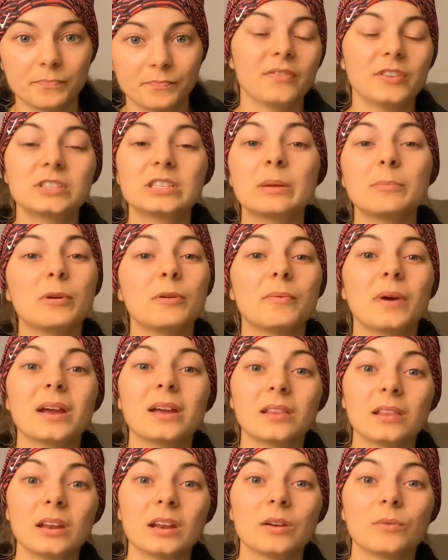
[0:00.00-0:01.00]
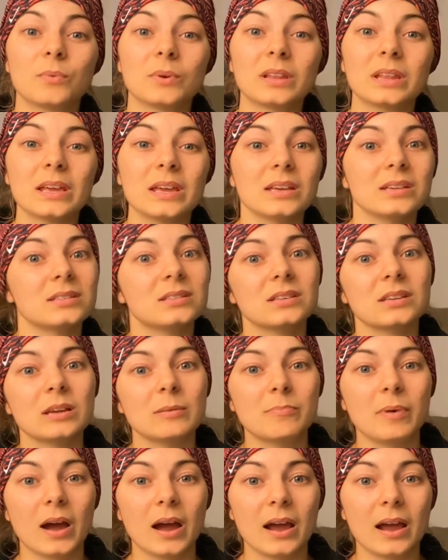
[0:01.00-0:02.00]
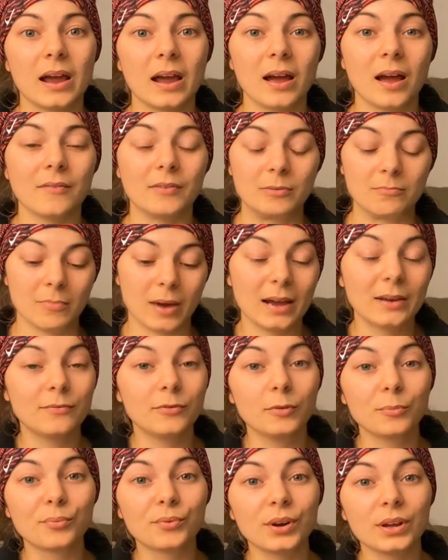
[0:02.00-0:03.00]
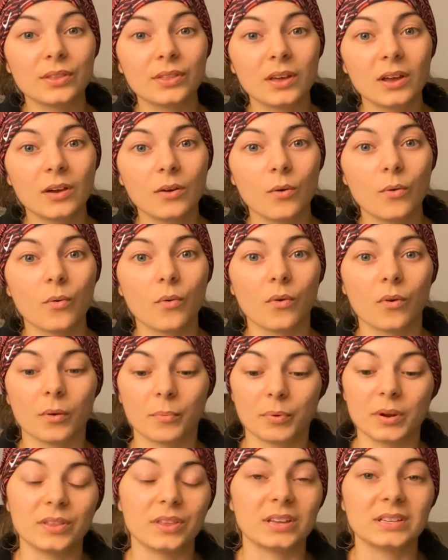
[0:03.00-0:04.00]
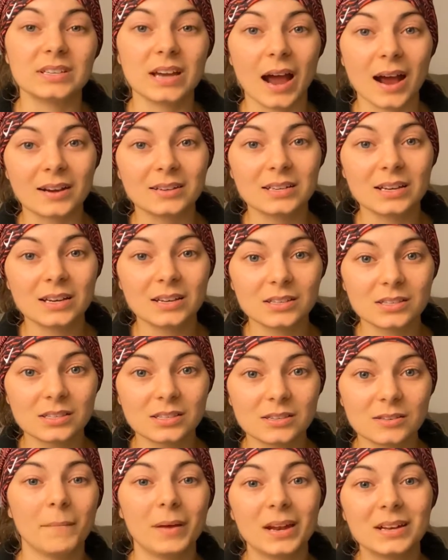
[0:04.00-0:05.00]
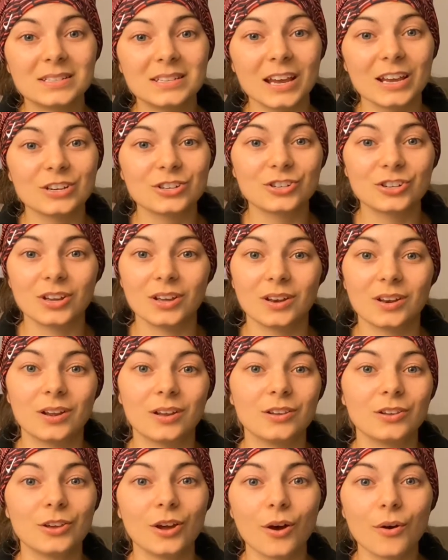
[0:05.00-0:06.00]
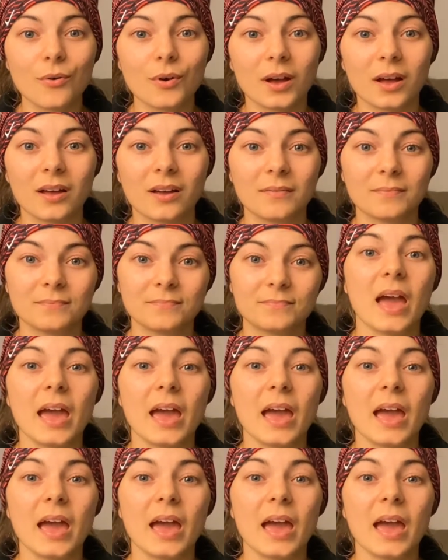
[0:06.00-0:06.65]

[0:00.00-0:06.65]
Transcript: This can be regulated really easily by having mindful breathing or breathing tactics, meditation, yoga,